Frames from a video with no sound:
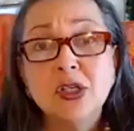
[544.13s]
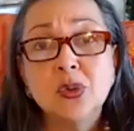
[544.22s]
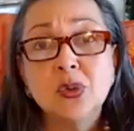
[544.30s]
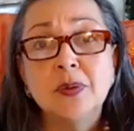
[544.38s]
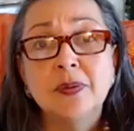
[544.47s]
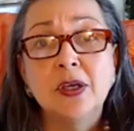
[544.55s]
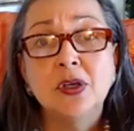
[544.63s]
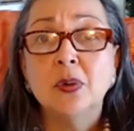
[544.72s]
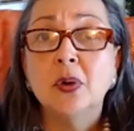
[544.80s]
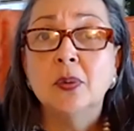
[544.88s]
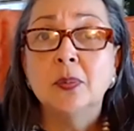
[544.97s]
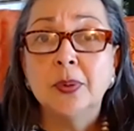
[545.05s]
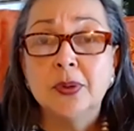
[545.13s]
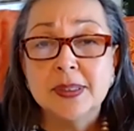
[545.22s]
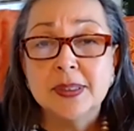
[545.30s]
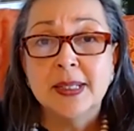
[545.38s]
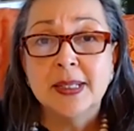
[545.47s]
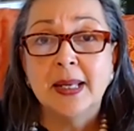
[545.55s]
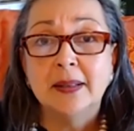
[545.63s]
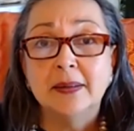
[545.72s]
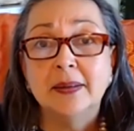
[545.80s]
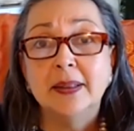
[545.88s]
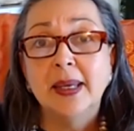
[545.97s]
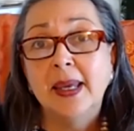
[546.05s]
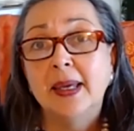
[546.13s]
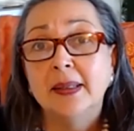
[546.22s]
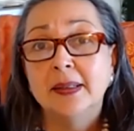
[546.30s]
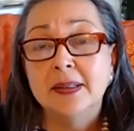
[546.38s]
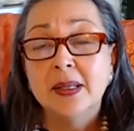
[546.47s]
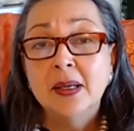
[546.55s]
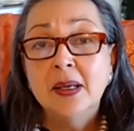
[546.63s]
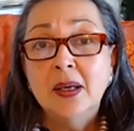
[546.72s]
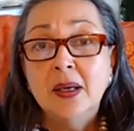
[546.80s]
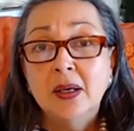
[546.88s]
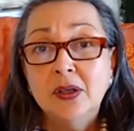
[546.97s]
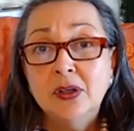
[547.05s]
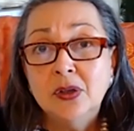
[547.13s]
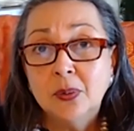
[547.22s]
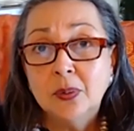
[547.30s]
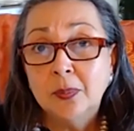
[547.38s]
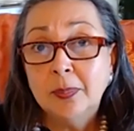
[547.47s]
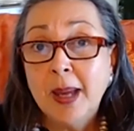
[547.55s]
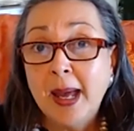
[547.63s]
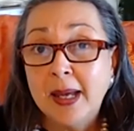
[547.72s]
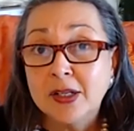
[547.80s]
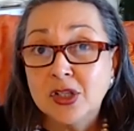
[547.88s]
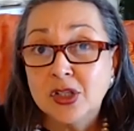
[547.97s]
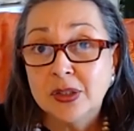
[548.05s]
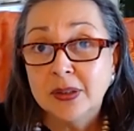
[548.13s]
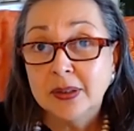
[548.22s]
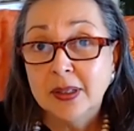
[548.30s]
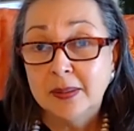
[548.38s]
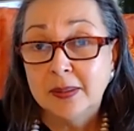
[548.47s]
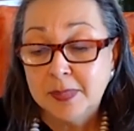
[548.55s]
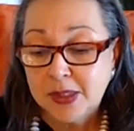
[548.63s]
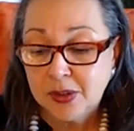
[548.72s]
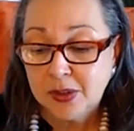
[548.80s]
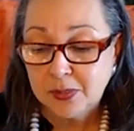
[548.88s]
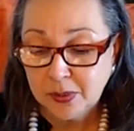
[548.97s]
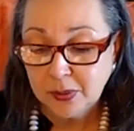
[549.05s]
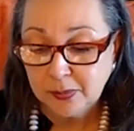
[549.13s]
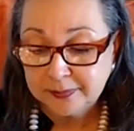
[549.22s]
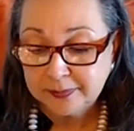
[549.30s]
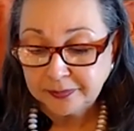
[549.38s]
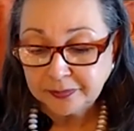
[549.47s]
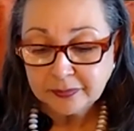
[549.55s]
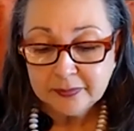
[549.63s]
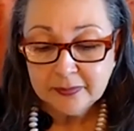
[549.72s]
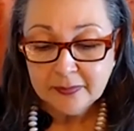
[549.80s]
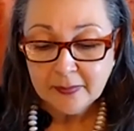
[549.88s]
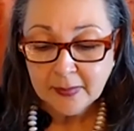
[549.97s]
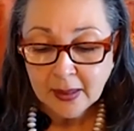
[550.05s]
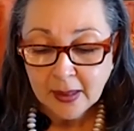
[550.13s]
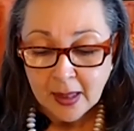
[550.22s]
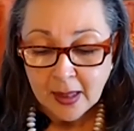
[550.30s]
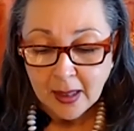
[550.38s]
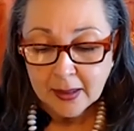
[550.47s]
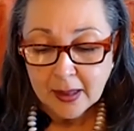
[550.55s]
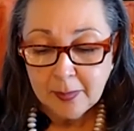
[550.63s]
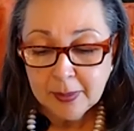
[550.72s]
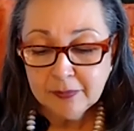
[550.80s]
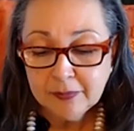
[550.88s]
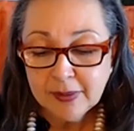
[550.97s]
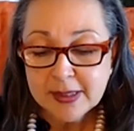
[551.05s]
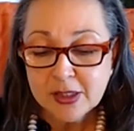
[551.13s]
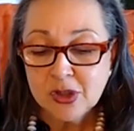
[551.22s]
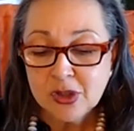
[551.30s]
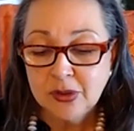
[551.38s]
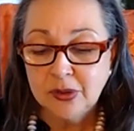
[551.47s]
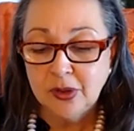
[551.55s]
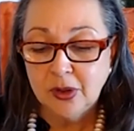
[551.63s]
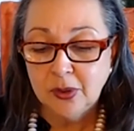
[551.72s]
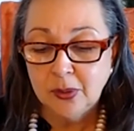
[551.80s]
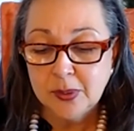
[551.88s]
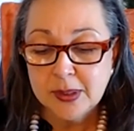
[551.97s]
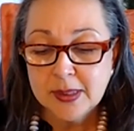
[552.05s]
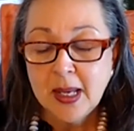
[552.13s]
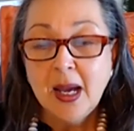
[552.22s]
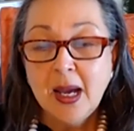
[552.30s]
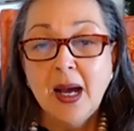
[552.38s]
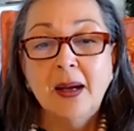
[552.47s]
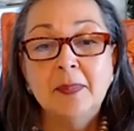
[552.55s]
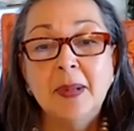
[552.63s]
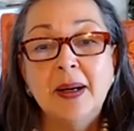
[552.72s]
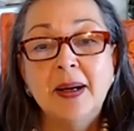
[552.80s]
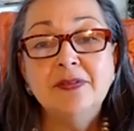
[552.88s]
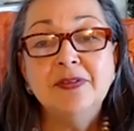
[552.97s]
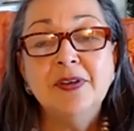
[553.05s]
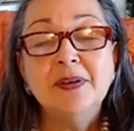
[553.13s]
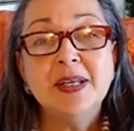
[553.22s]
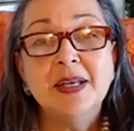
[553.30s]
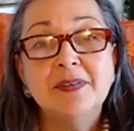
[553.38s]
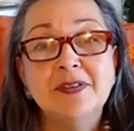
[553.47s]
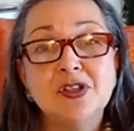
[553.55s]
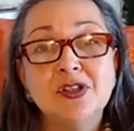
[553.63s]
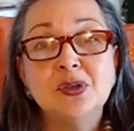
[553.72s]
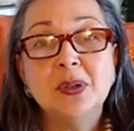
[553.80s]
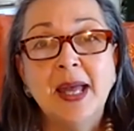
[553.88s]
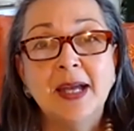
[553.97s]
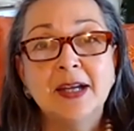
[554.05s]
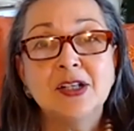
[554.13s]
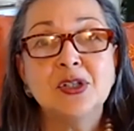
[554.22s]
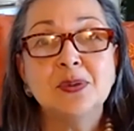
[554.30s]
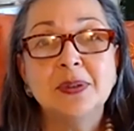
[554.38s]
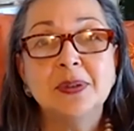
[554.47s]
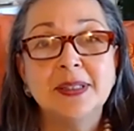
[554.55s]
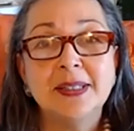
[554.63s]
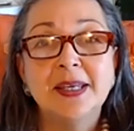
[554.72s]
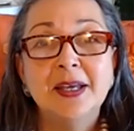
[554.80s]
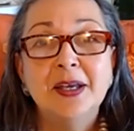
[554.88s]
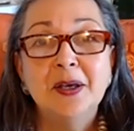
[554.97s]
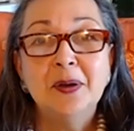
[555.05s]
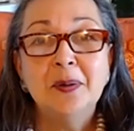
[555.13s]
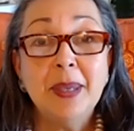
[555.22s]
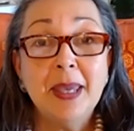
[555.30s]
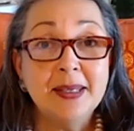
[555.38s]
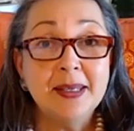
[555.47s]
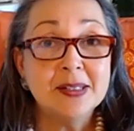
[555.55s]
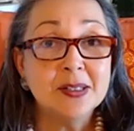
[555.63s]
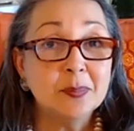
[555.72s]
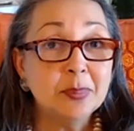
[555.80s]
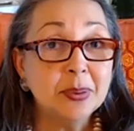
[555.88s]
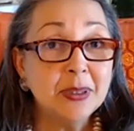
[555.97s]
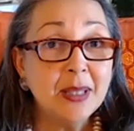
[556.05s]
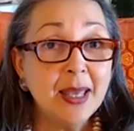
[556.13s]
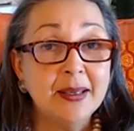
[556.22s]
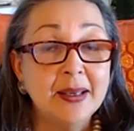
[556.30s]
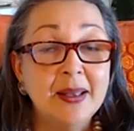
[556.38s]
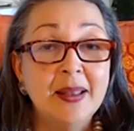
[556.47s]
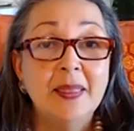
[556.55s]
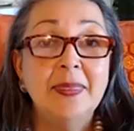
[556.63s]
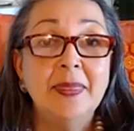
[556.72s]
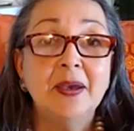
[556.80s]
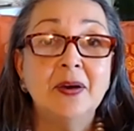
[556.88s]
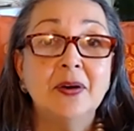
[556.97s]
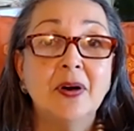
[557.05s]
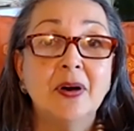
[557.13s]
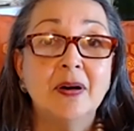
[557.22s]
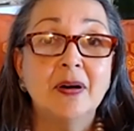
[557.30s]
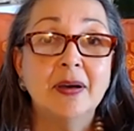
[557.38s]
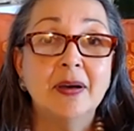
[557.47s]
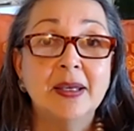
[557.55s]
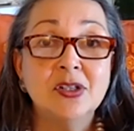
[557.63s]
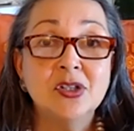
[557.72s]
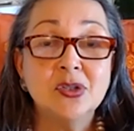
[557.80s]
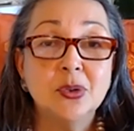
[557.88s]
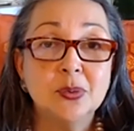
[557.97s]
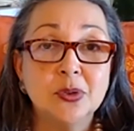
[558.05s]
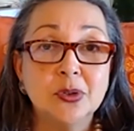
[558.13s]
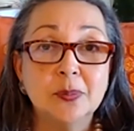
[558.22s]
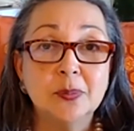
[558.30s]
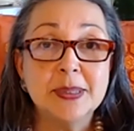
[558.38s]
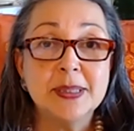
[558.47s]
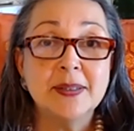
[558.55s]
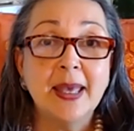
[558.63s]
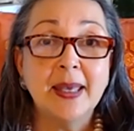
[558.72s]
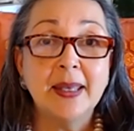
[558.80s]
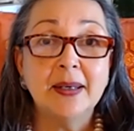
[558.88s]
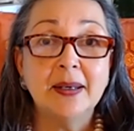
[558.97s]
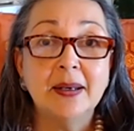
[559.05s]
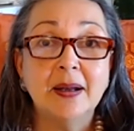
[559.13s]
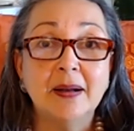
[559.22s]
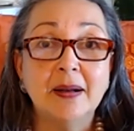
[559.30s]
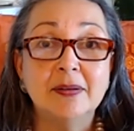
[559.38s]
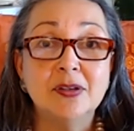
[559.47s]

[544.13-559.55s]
make sure that your own personality and your own passion comes through. A couple of additional notes. I found out that you can actually pay to play. There are angel groups that